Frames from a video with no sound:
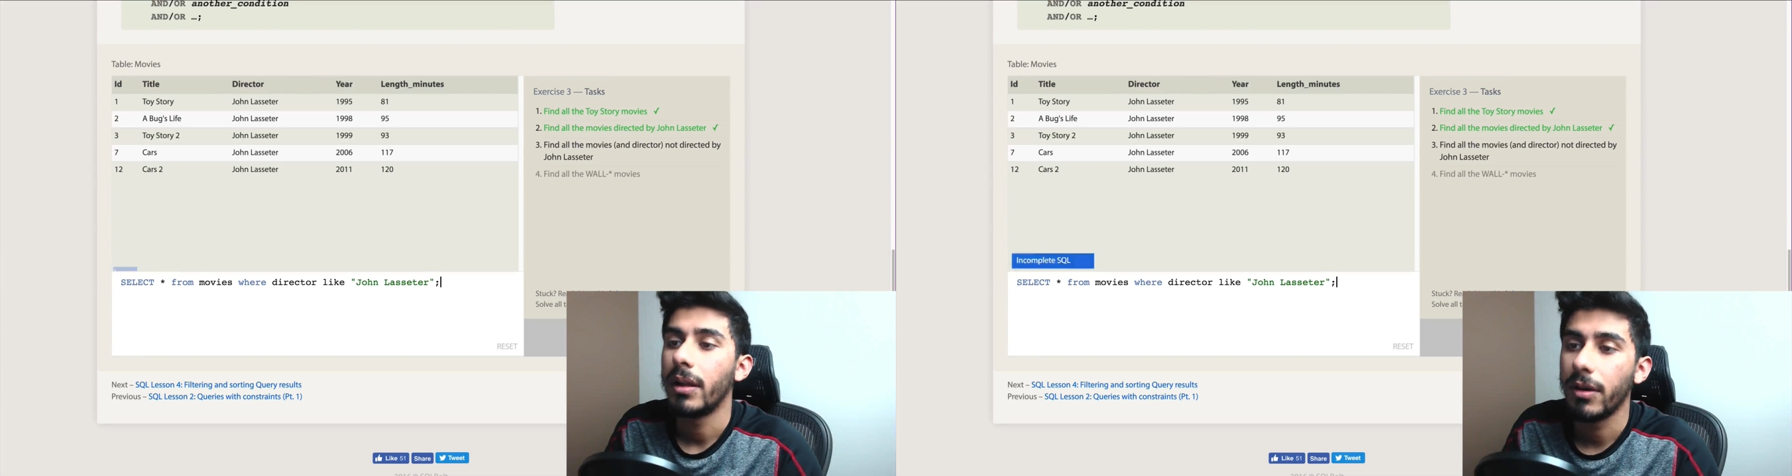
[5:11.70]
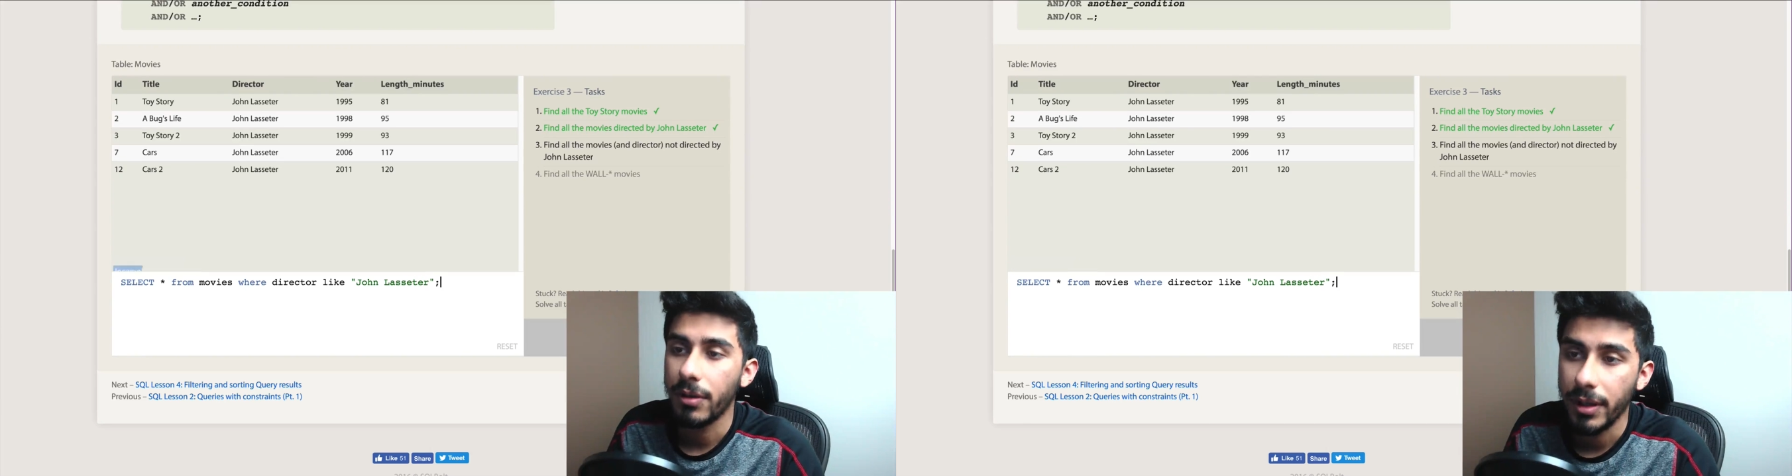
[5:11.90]

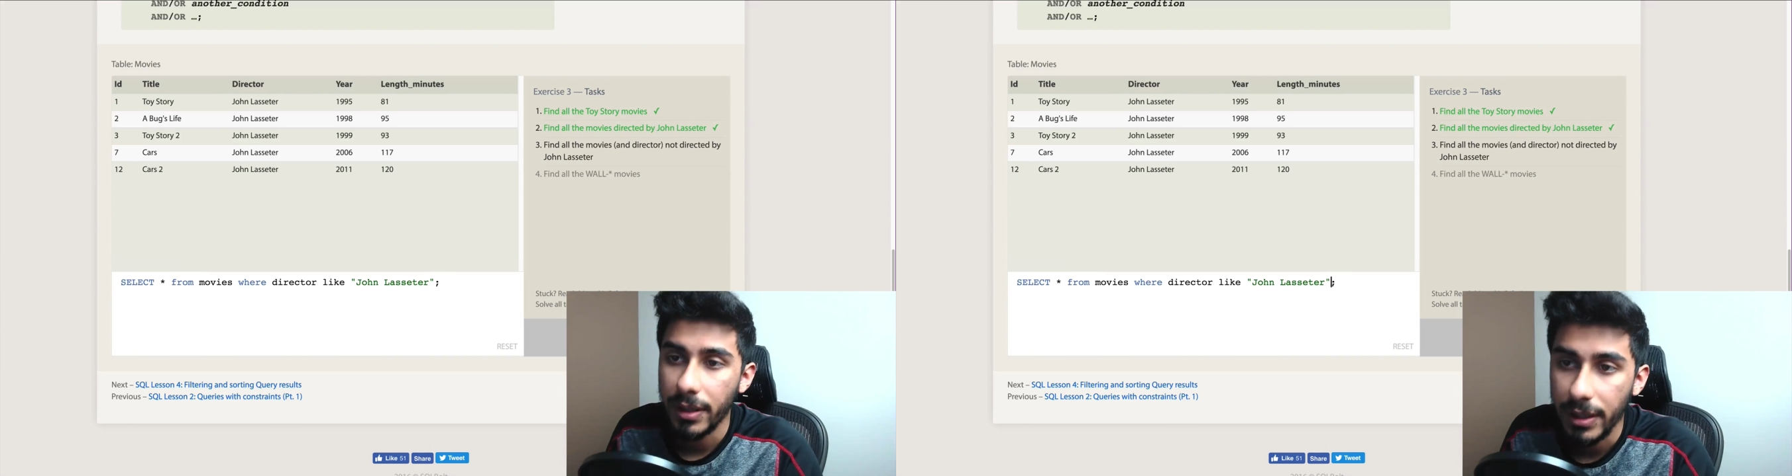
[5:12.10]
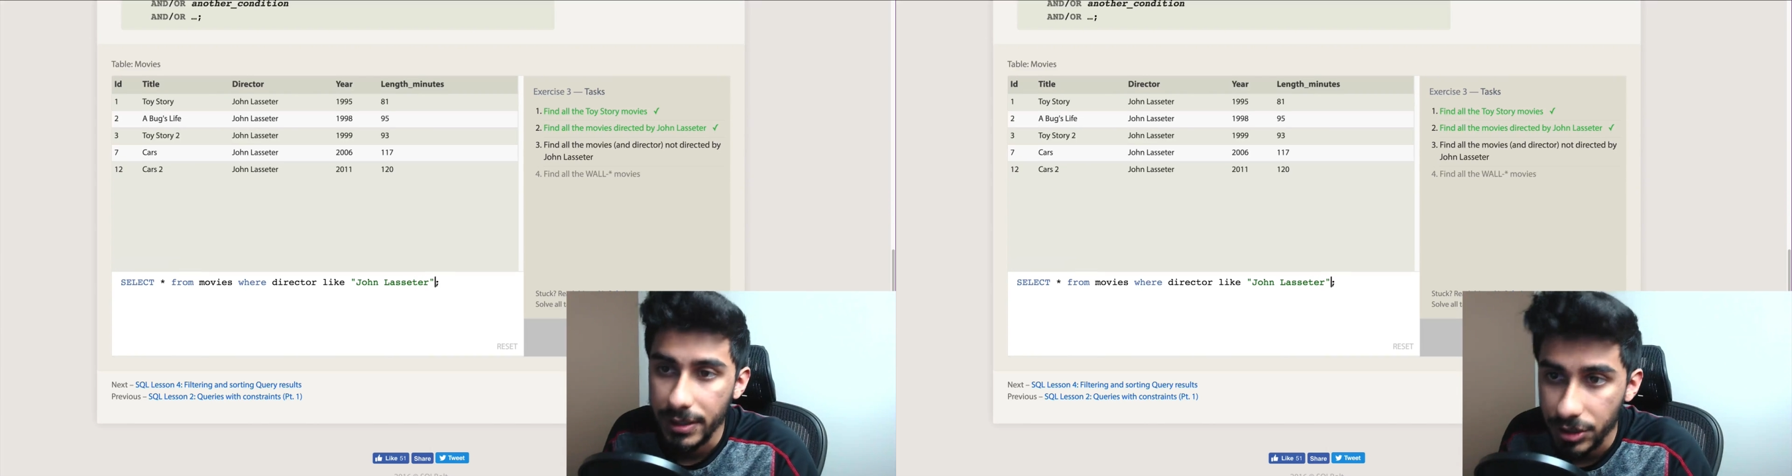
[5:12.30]

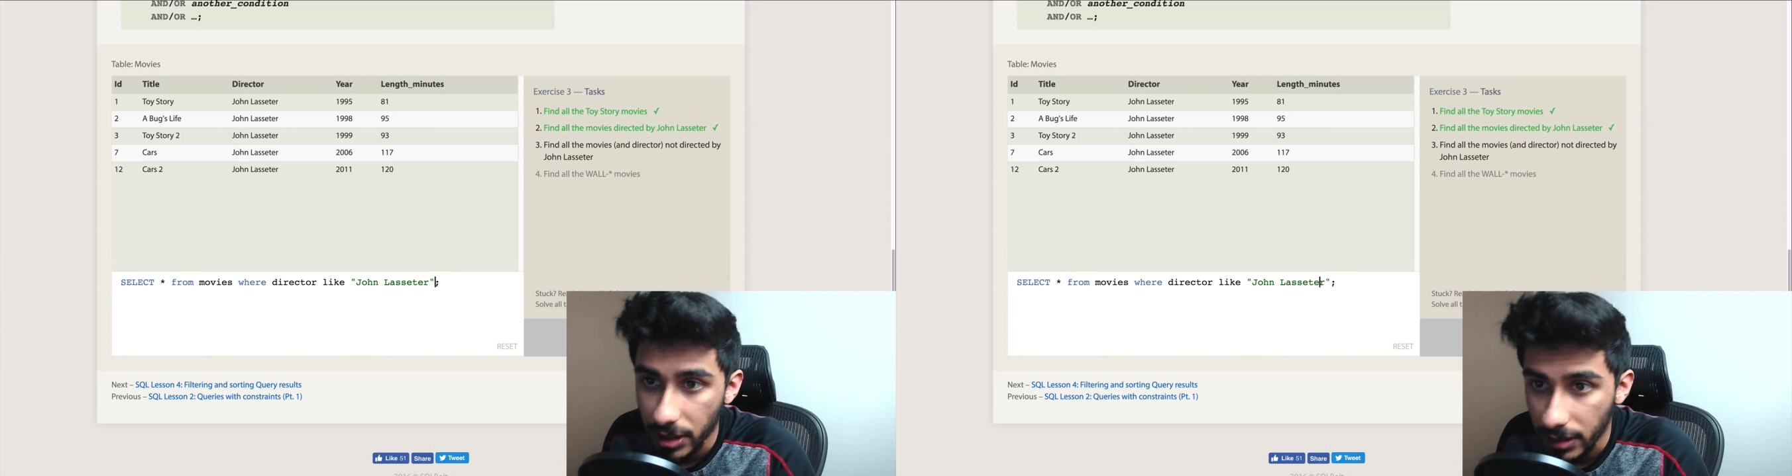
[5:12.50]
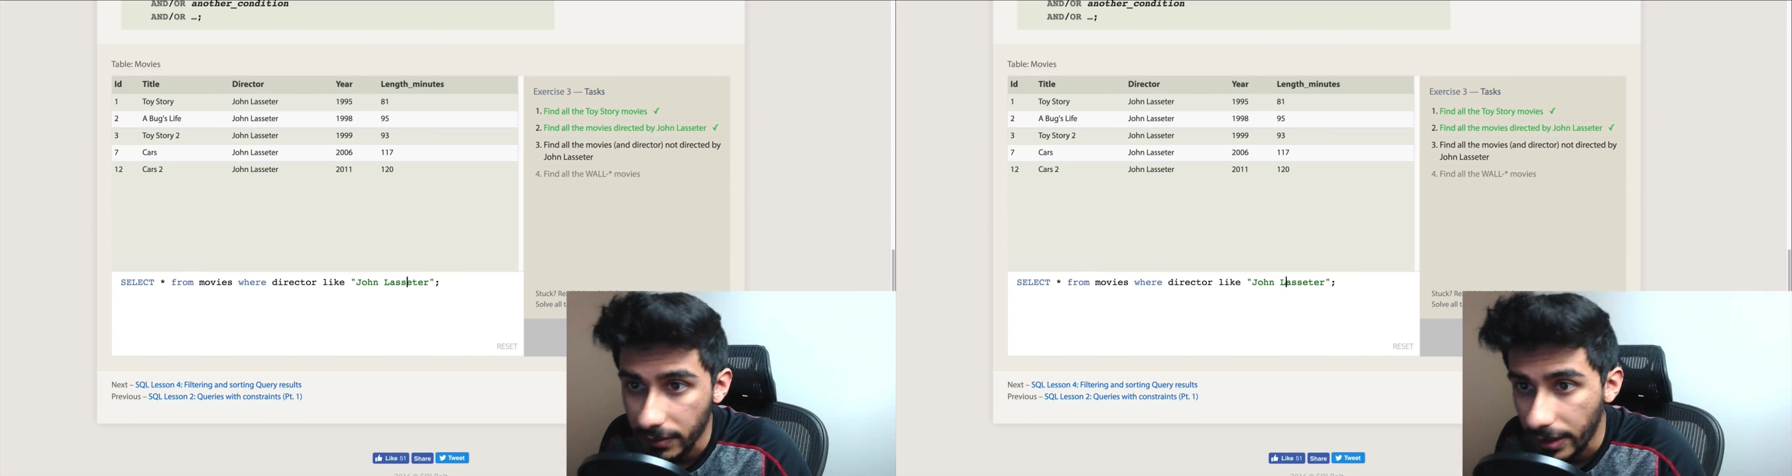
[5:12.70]
Okay, and
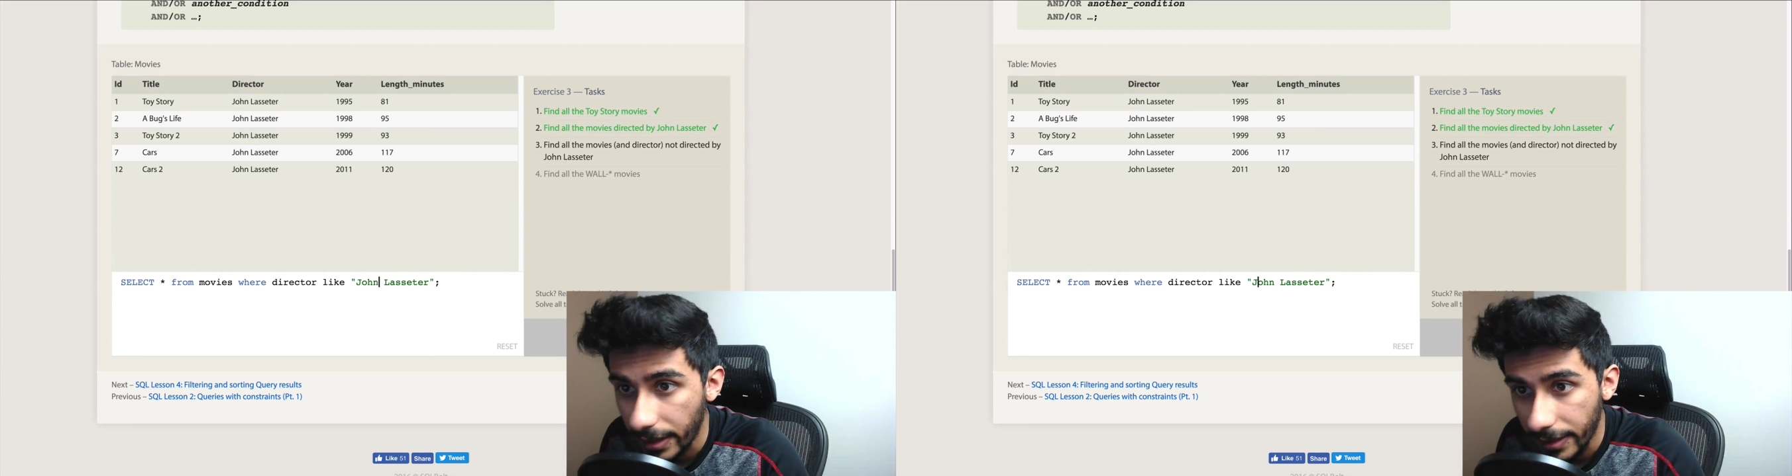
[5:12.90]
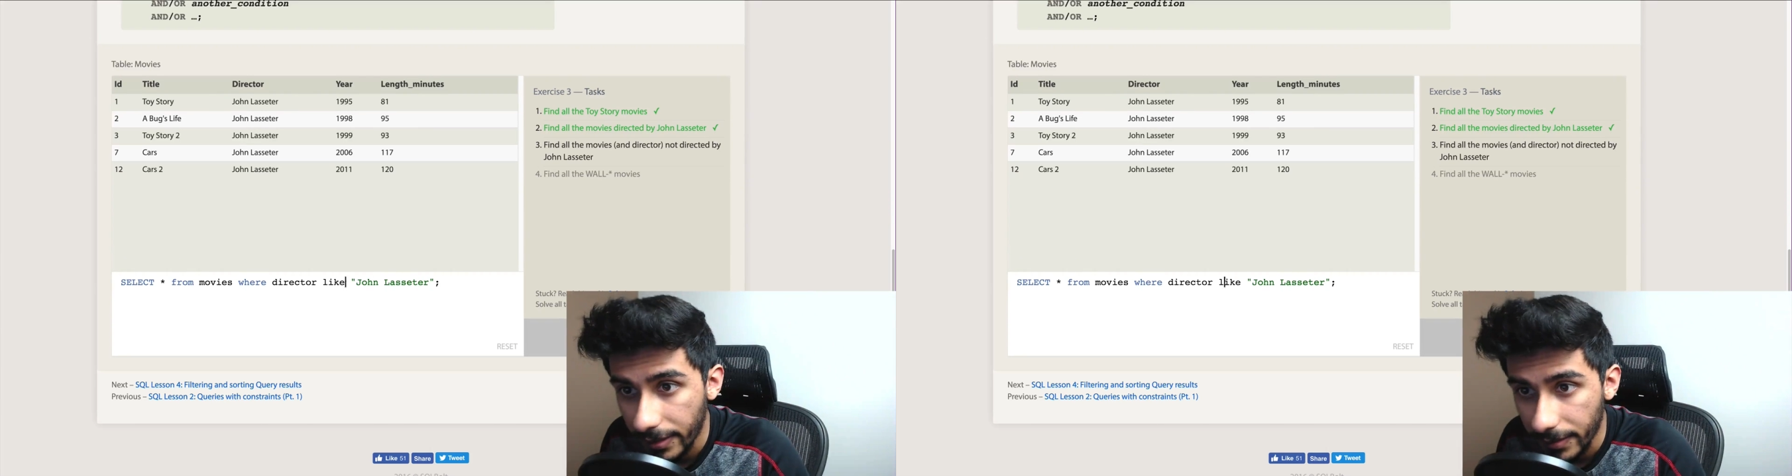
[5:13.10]
check out the
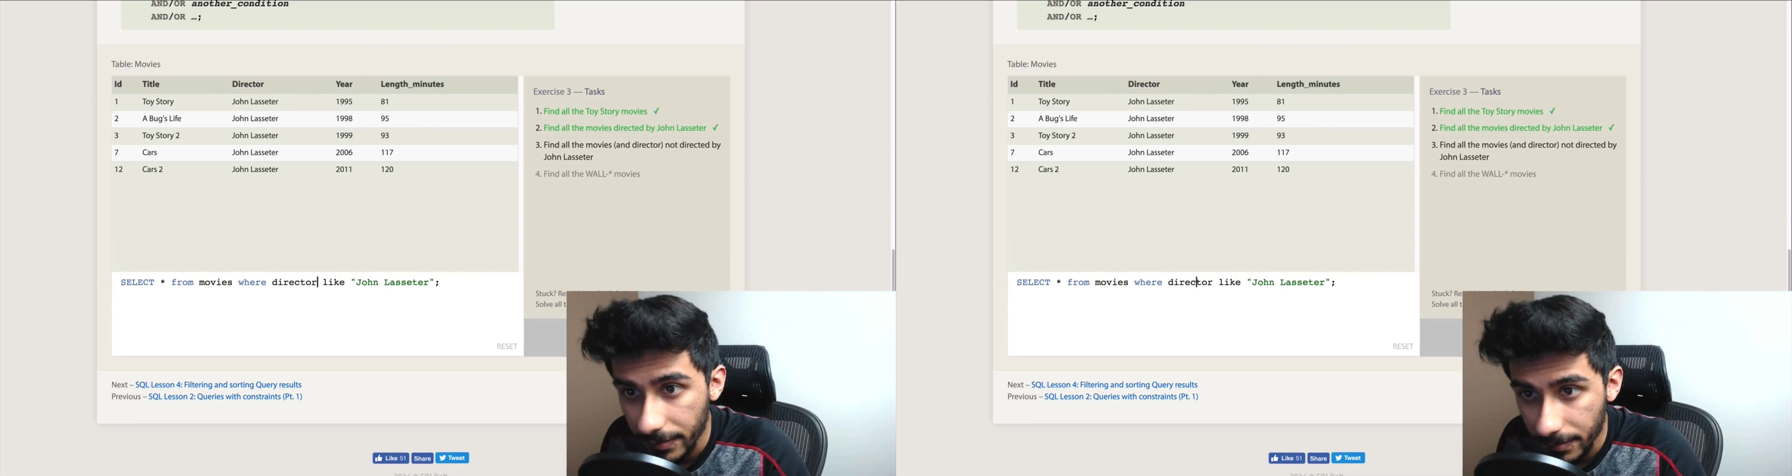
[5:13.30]
hack.